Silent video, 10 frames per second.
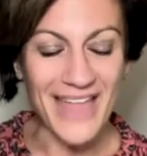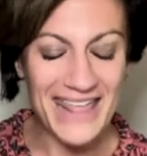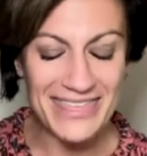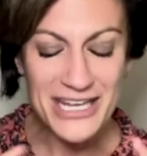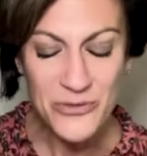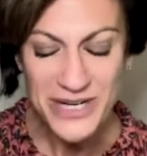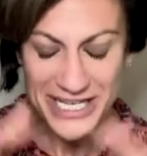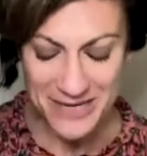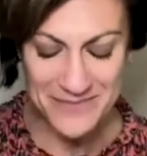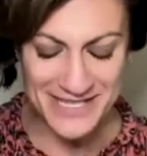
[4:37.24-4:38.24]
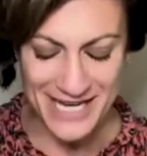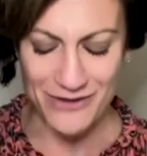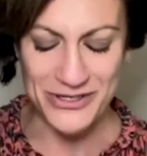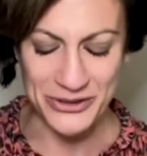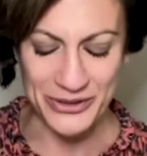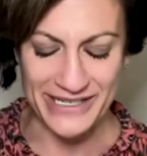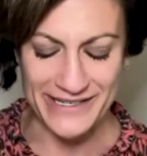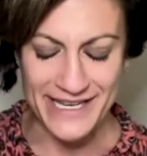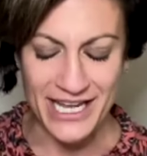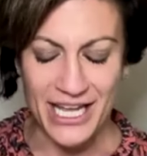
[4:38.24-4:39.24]
I think what it comes down to
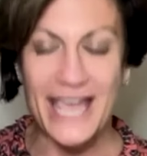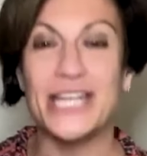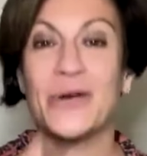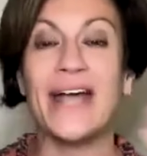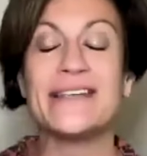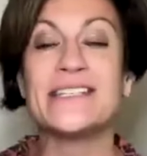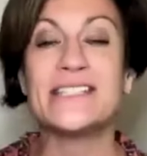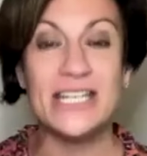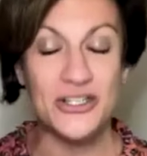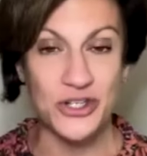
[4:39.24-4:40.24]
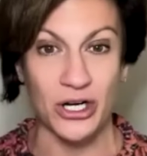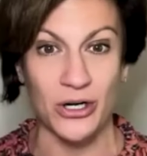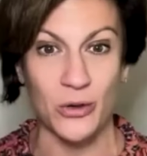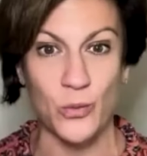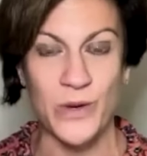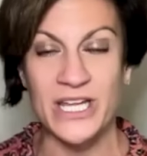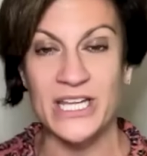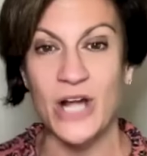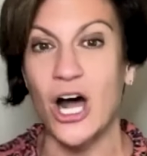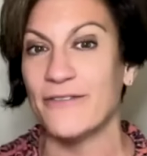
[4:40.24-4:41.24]
is, as a teacher,
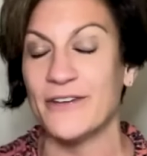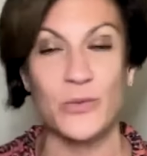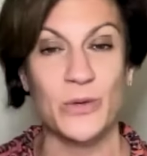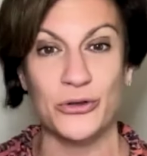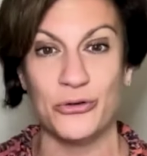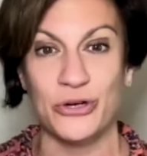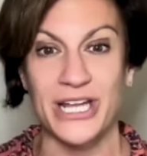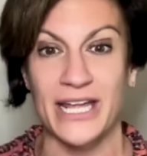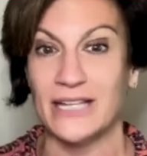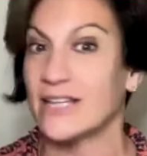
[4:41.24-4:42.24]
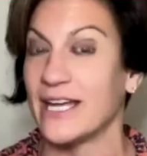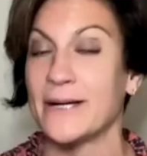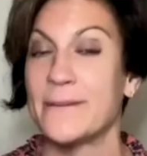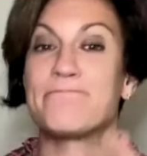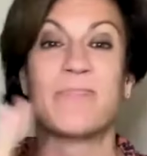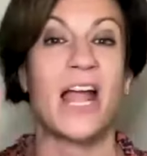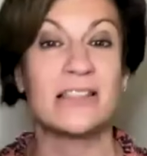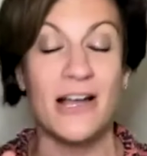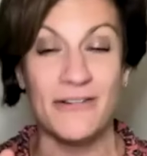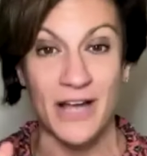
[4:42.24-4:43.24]
we often will create, like, I
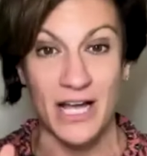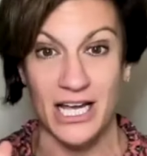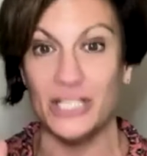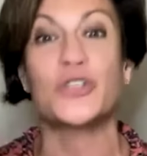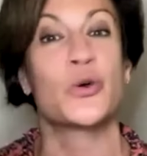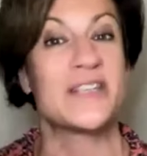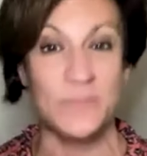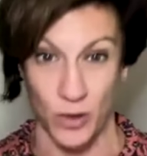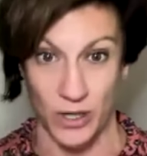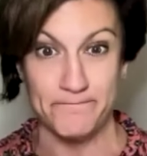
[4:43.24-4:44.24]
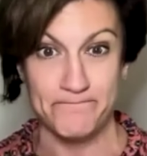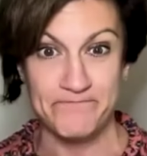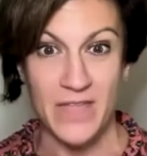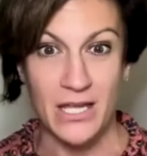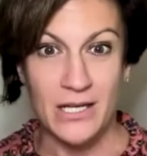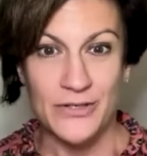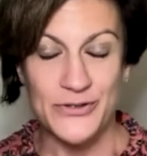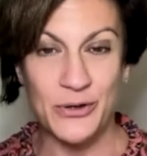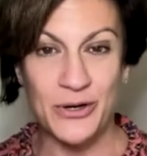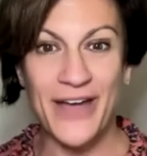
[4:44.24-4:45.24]
love a choice board.
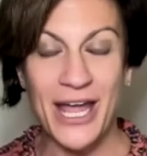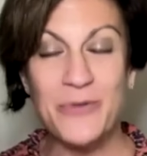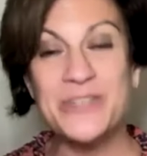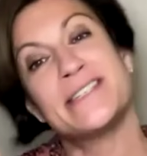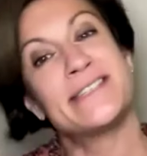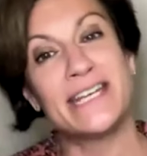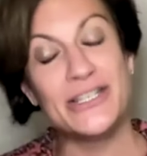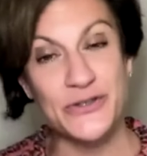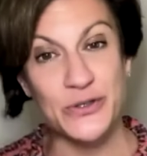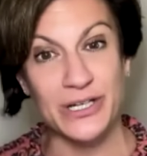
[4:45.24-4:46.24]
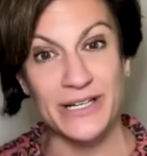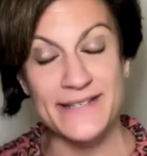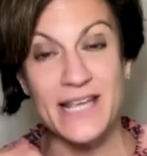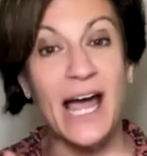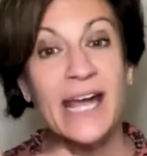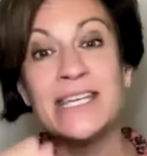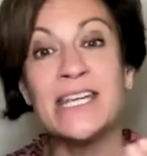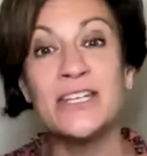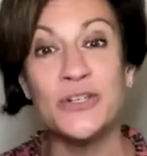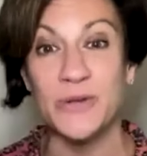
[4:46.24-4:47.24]
So if I was to say to students, I
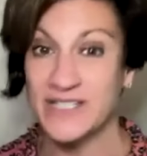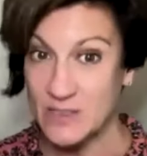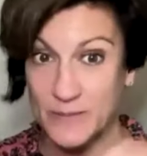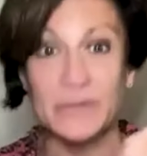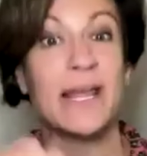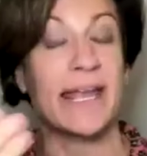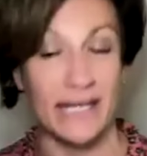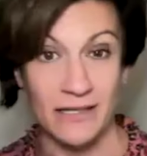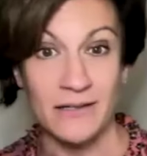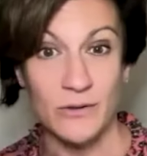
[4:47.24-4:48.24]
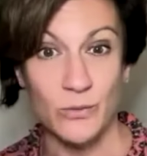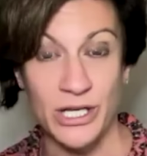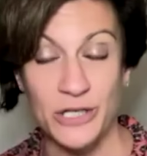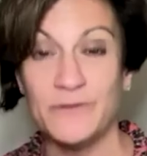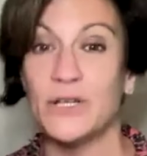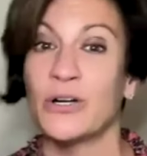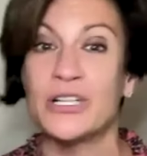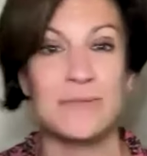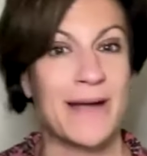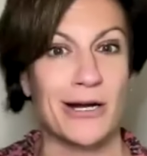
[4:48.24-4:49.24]
need you to explain what you've
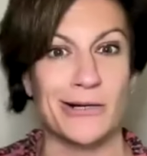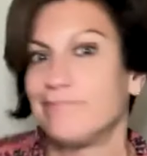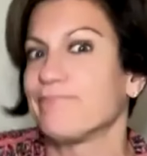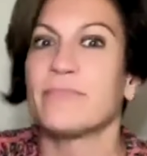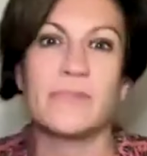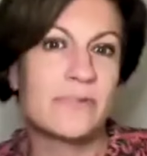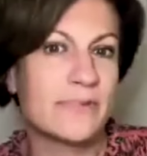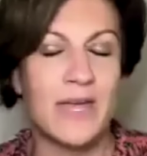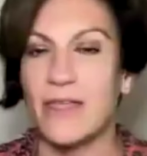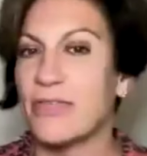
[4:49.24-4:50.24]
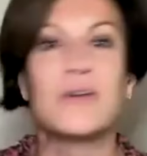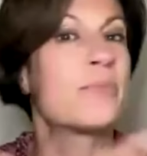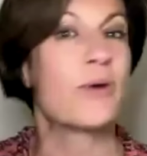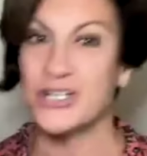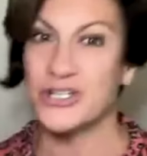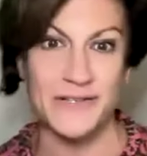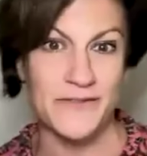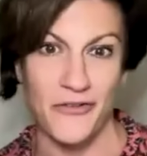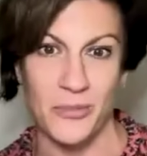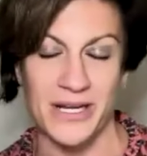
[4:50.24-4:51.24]
learned about the 3 branches of
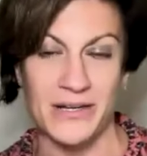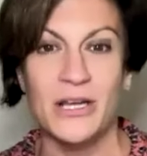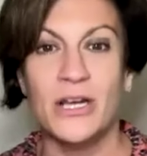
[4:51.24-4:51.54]
government.